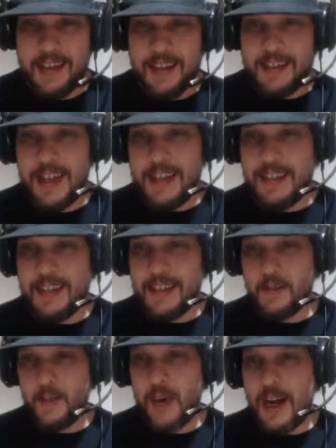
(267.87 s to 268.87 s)
Ted says,
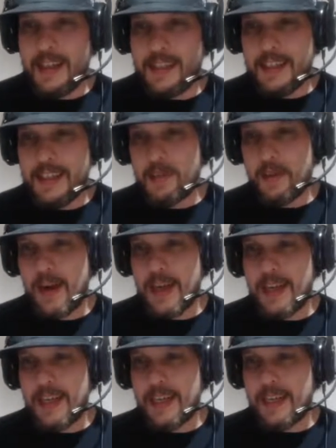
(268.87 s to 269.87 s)
why is D. Bry
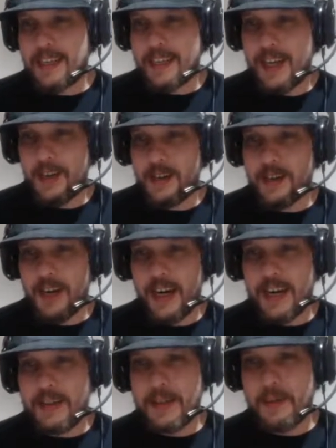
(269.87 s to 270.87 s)
getting a title shot?
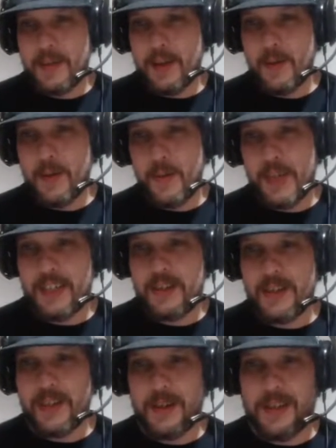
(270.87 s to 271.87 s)
Has he been on a winning
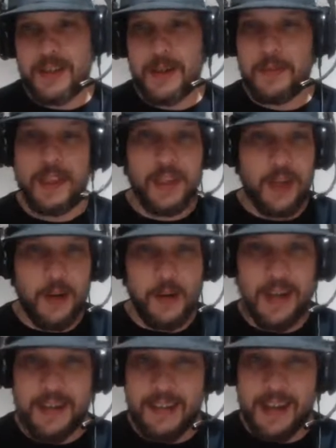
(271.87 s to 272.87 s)
streak or something? No, he
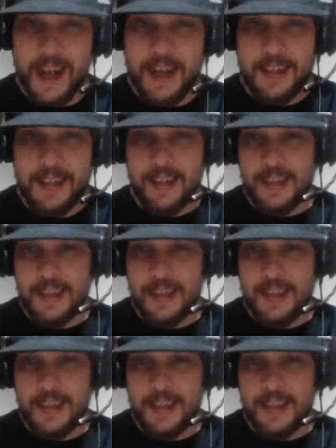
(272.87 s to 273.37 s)
has not.